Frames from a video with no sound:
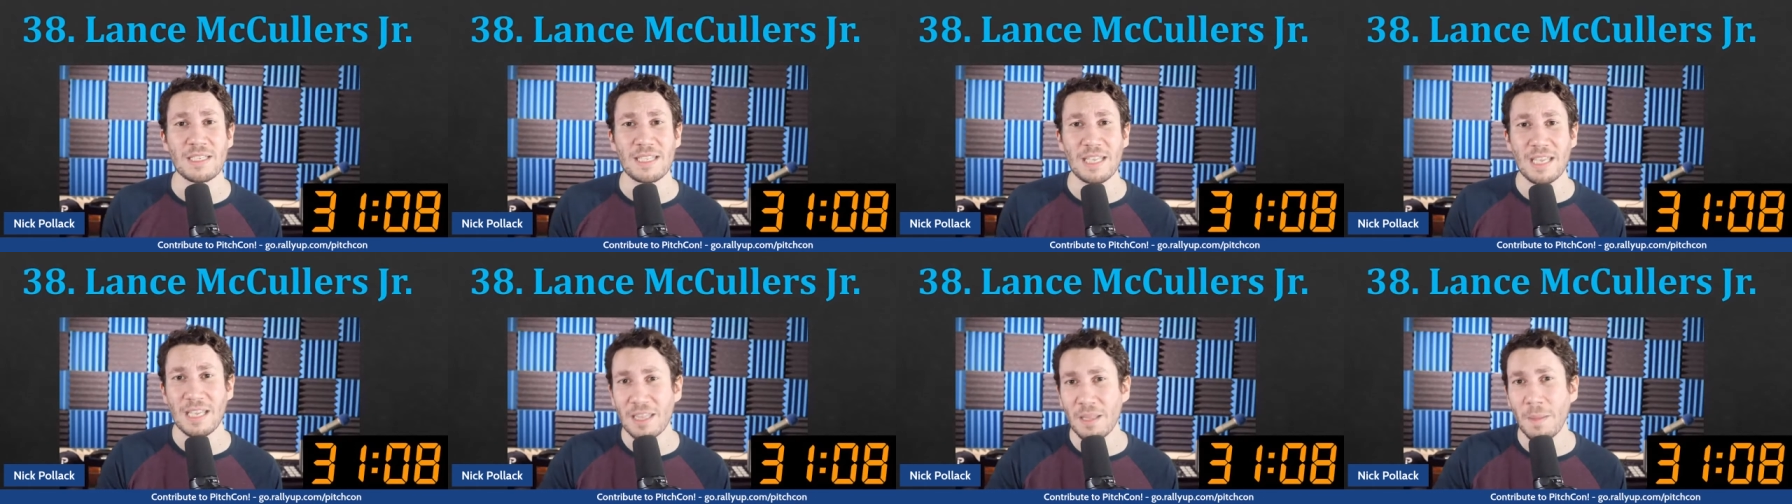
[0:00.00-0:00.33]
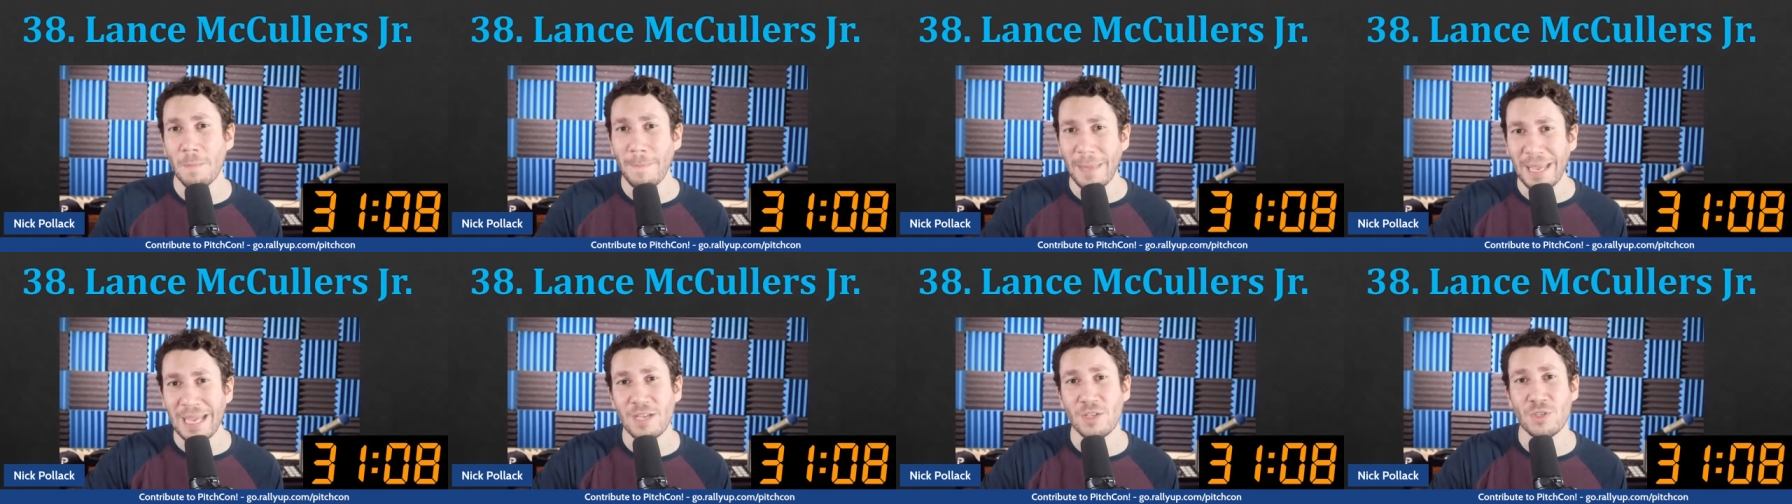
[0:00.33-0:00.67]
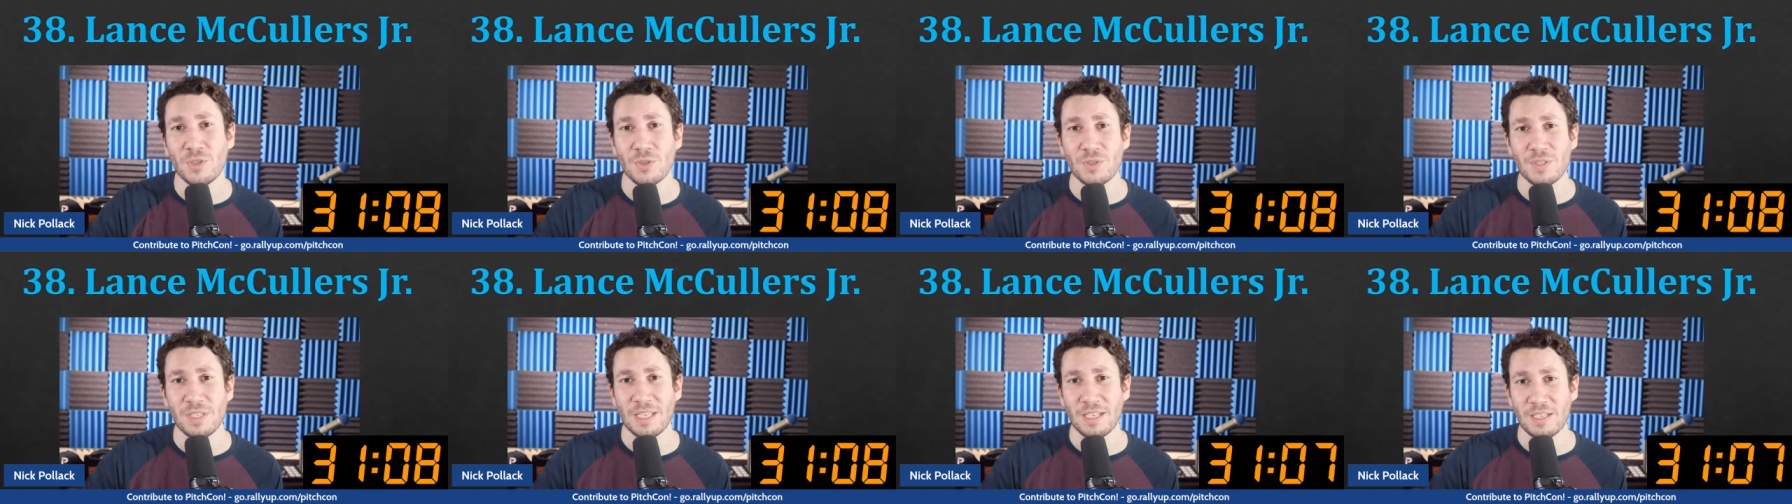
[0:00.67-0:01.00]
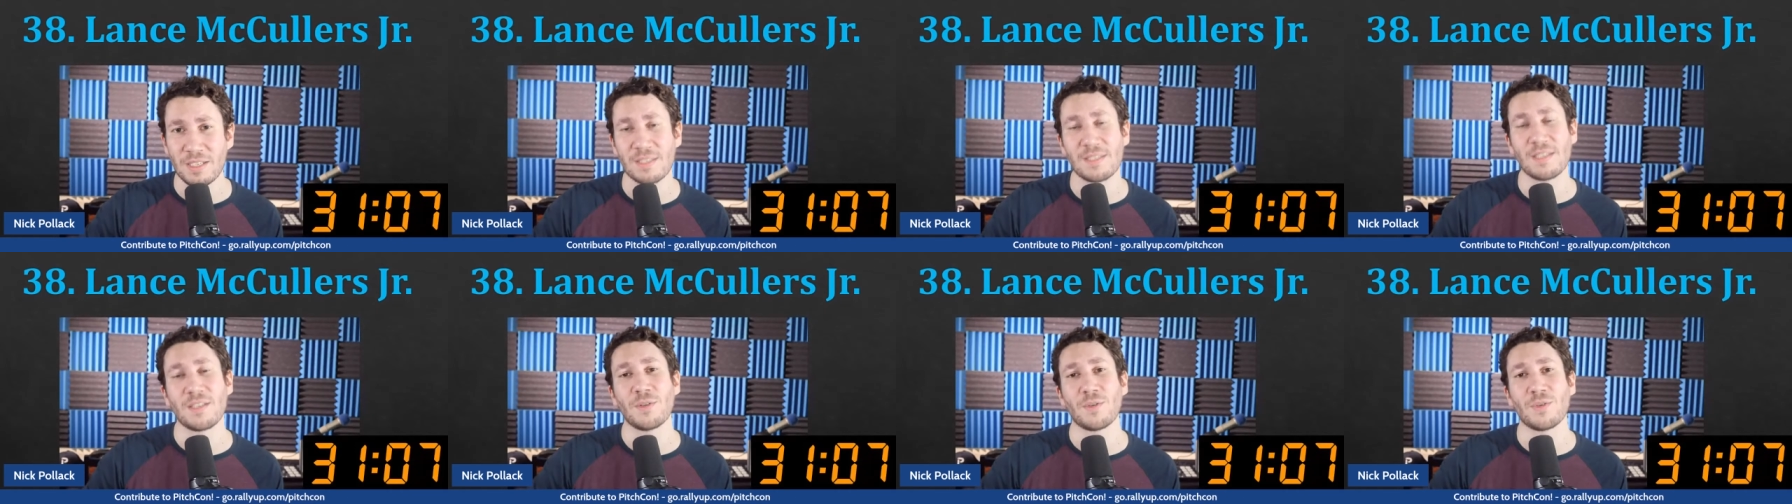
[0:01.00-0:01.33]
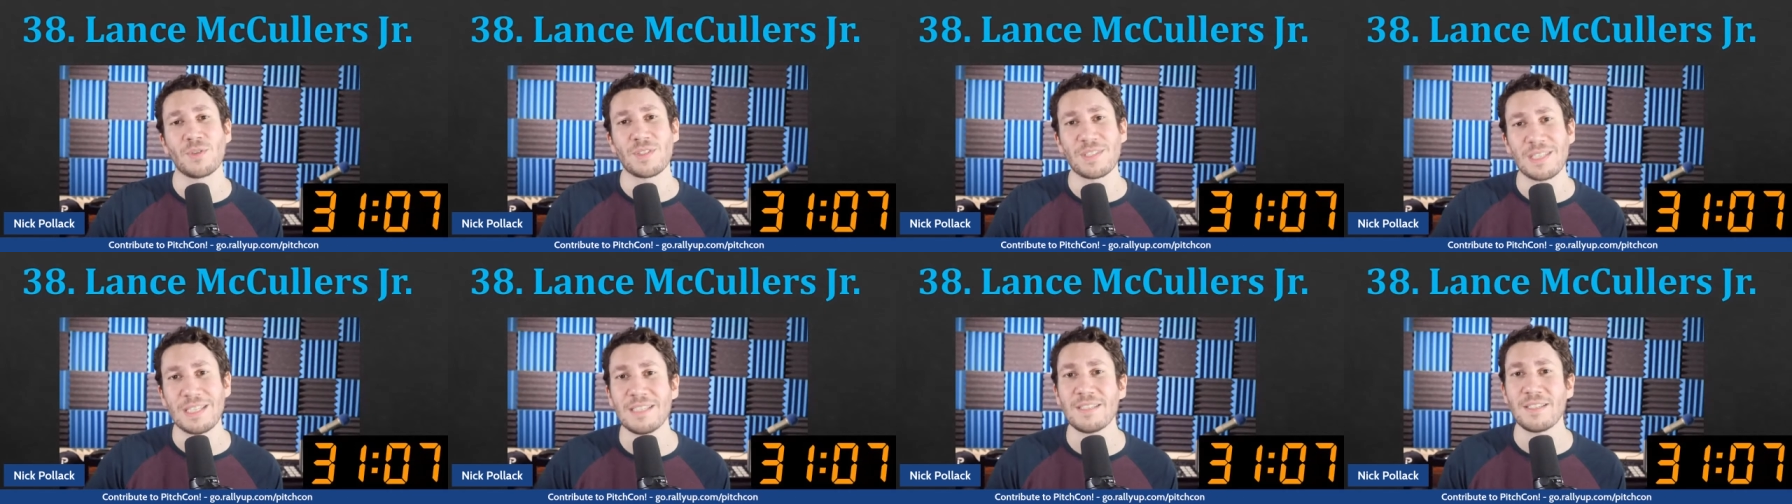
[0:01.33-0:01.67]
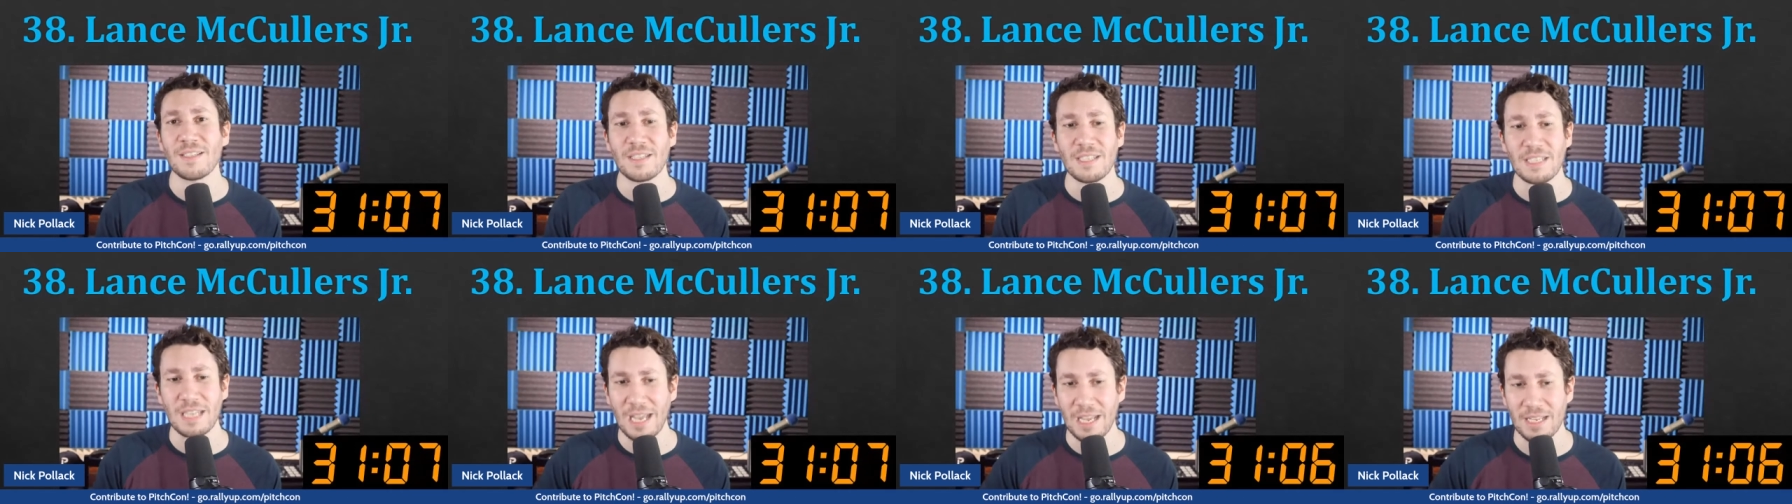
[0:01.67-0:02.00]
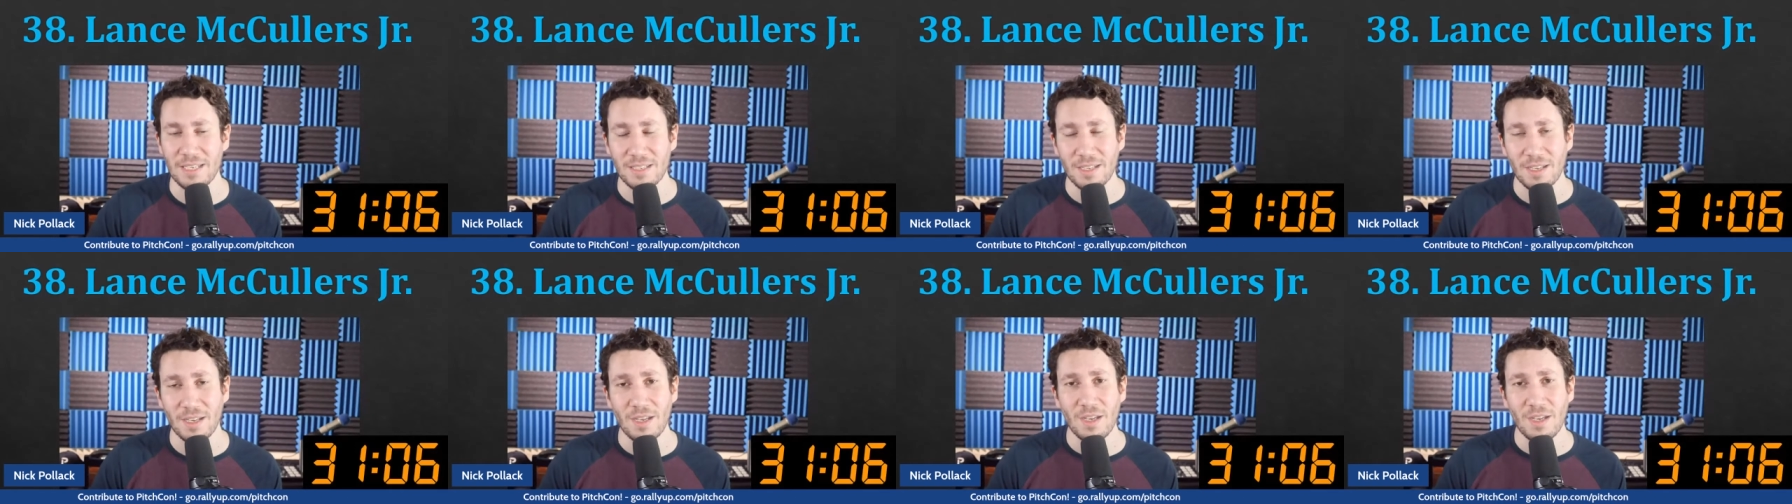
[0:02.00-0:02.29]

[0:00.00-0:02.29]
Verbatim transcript: in the majors in a single season yet.